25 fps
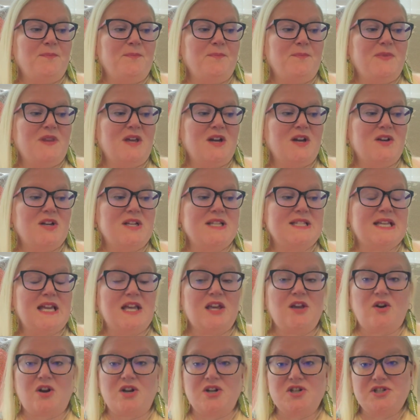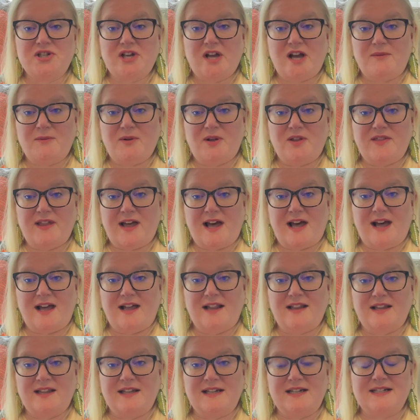there is a yarn shop on the
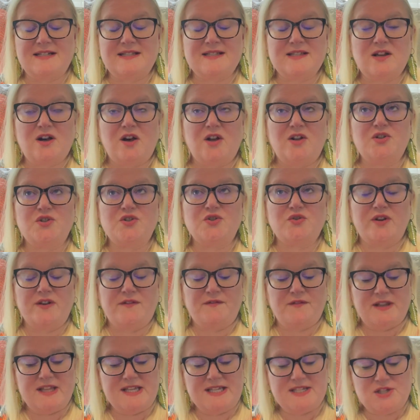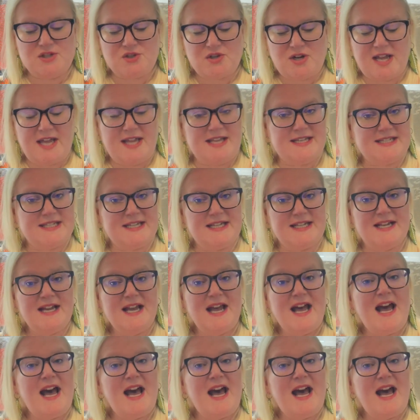island. It is called Joyfully Stranded.